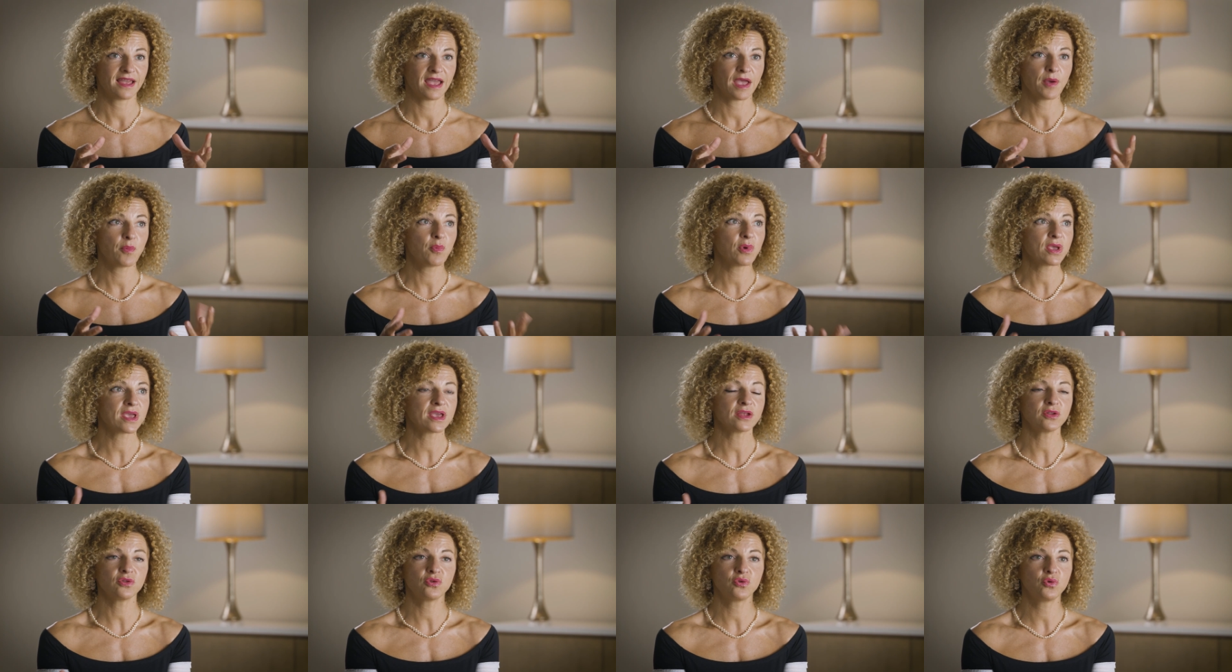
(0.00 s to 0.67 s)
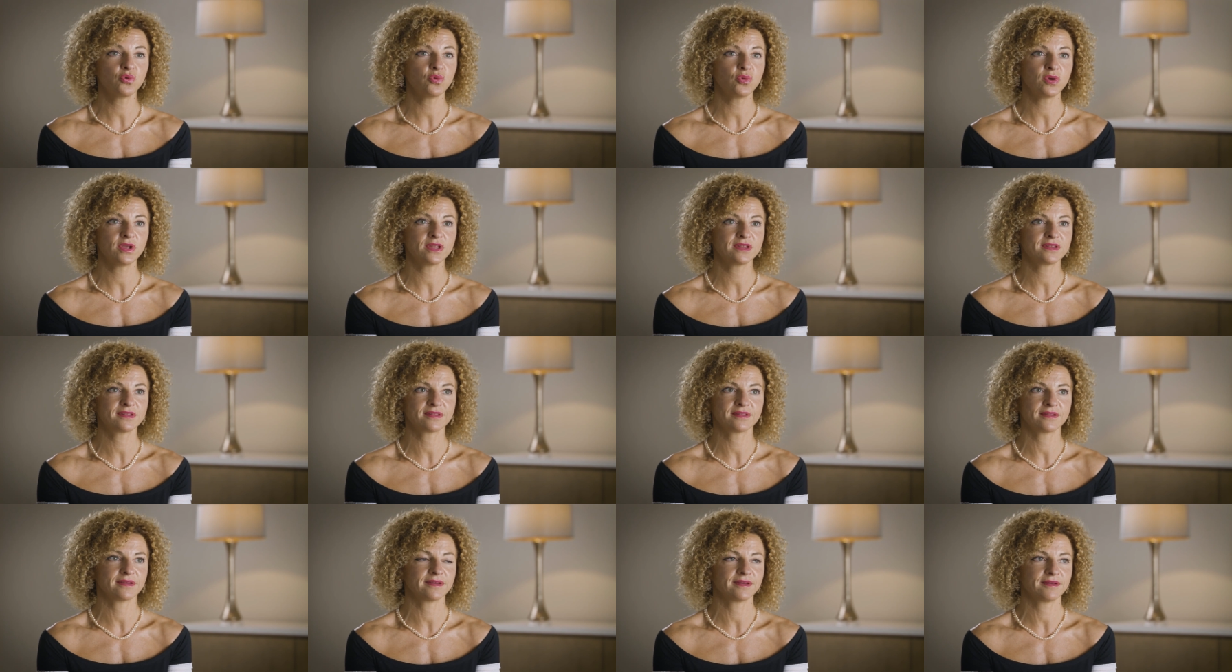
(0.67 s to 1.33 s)
And we can do
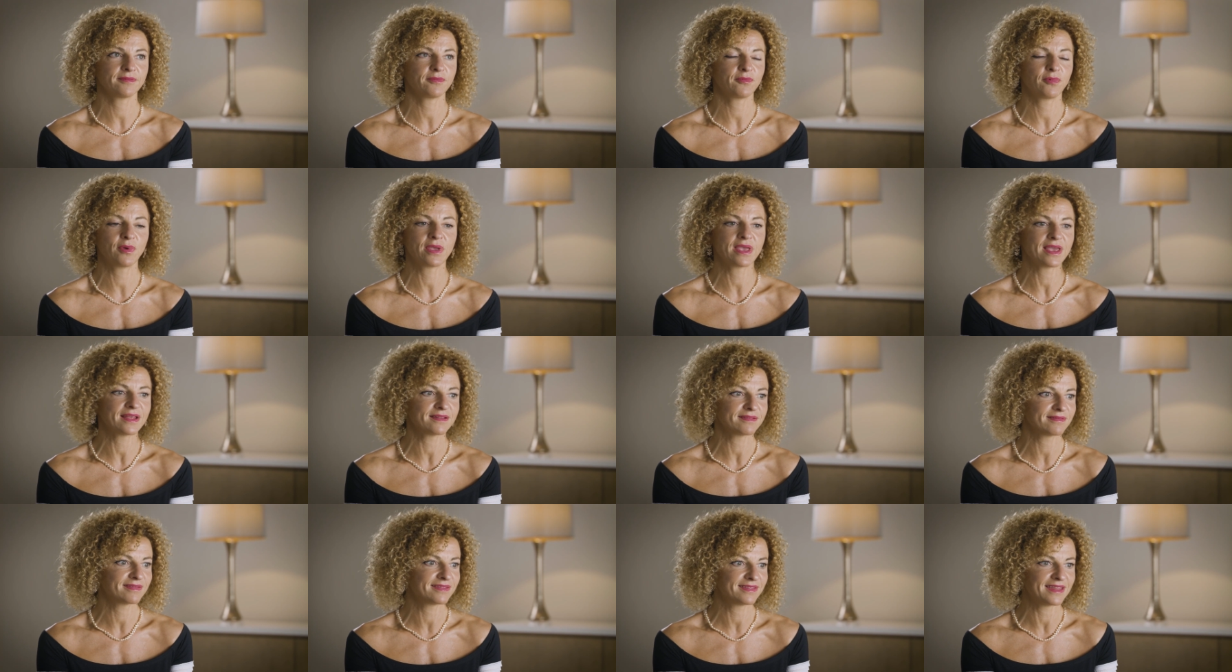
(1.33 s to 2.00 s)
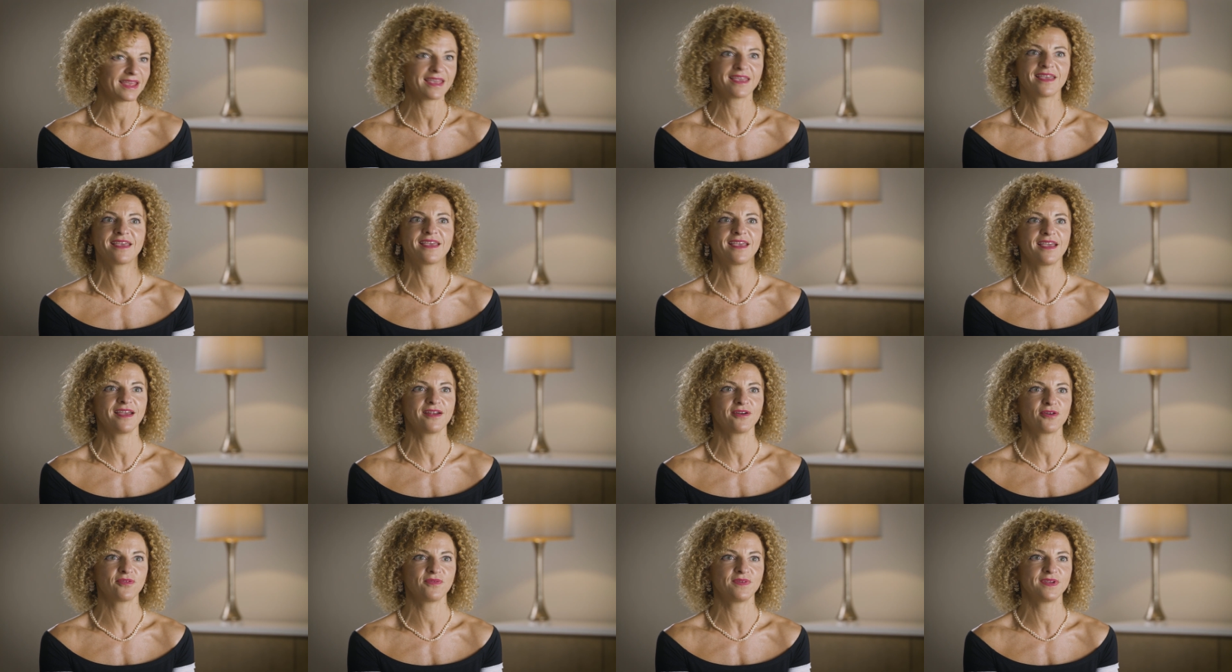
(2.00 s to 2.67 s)
it, uh, we can take
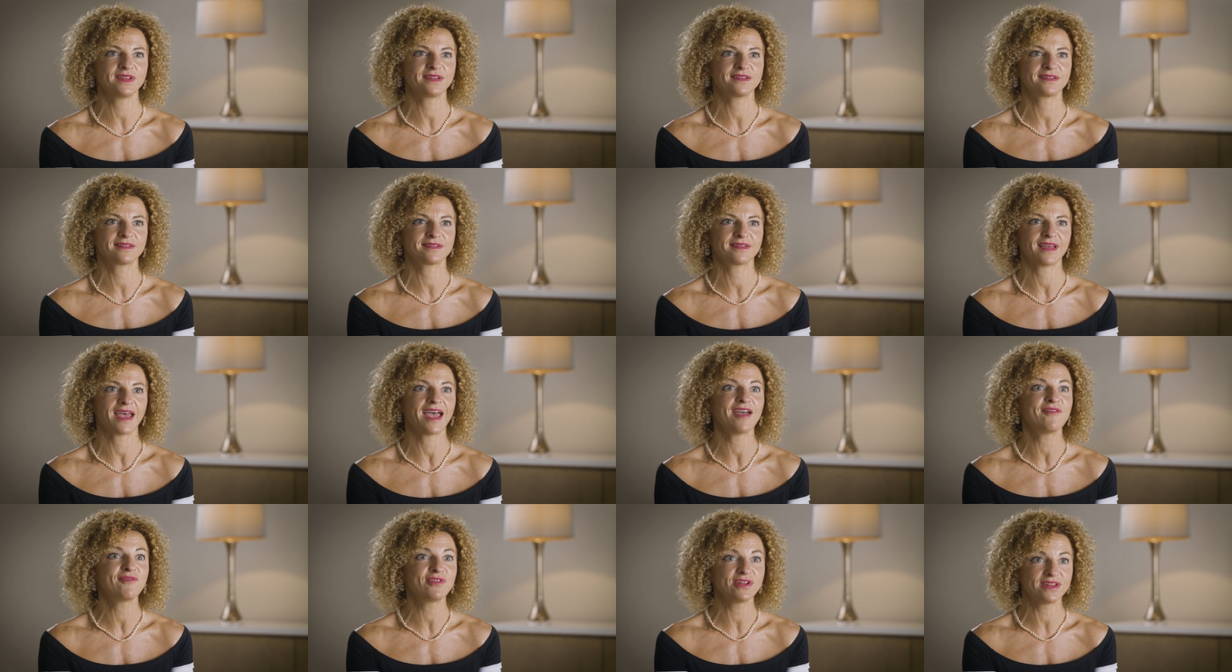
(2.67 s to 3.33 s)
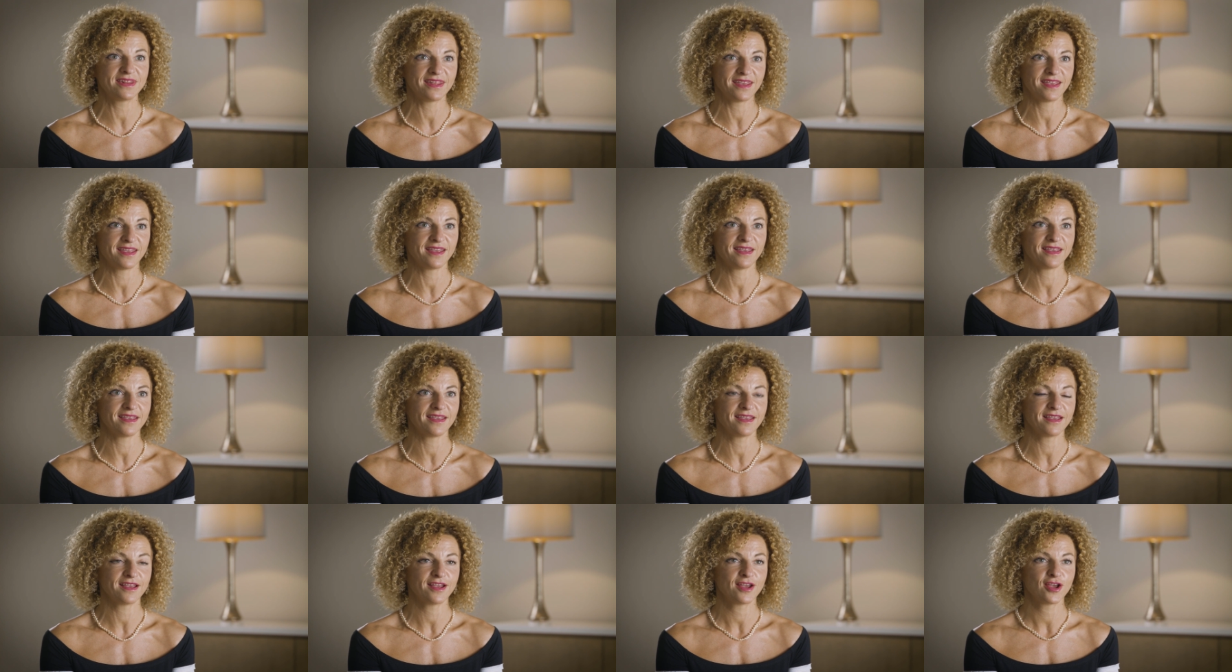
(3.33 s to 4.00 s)
care of it every
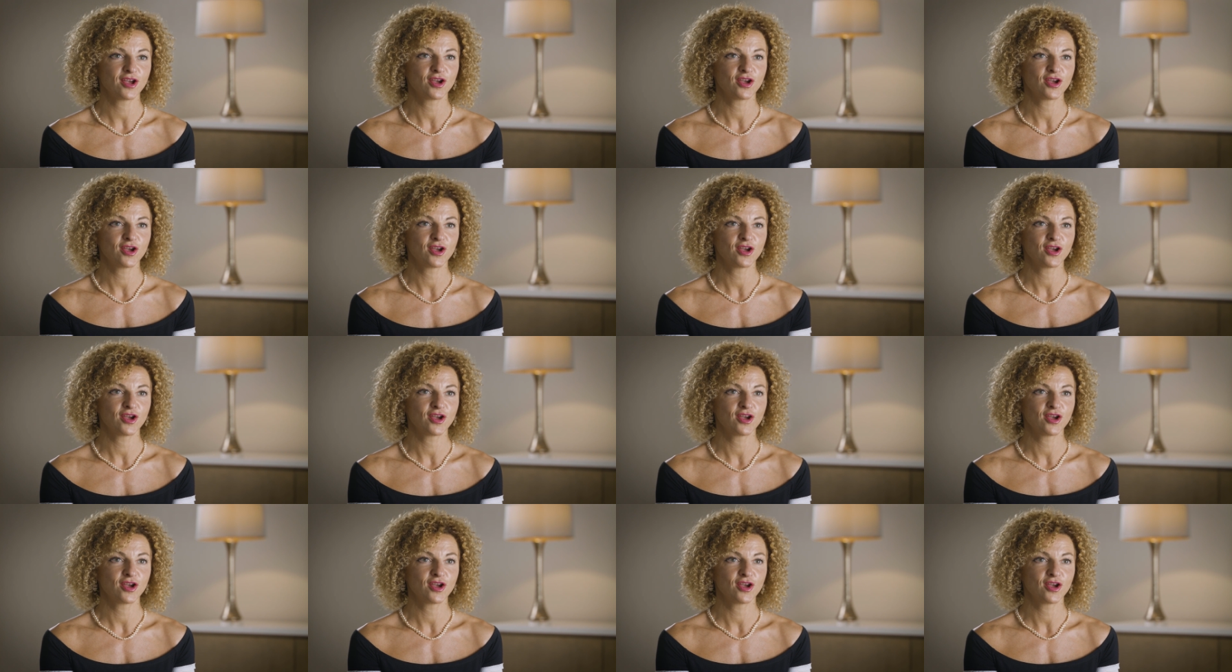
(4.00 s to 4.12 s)
day